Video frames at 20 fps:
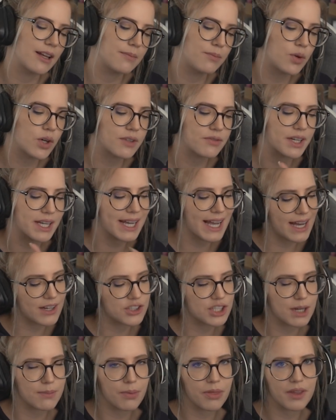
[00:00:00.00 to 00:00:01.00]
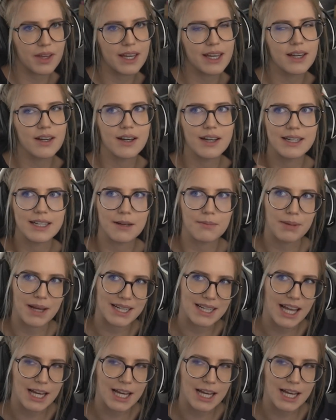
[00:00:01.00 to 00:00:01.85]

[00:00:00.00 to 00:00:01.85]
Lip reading: More of a catch-up thing and a bad